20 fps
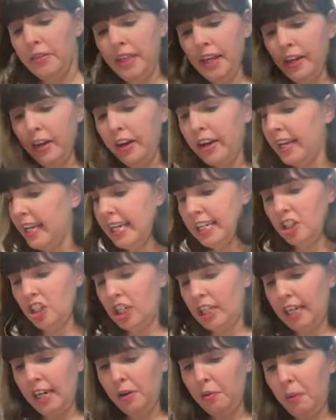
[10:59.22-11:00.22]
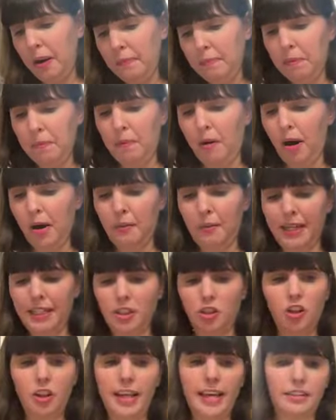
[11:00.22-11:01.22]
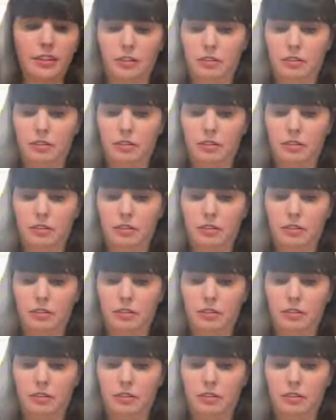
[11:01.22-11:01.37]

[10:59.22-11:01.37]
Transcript: No, I think I only actually need one papaya one, so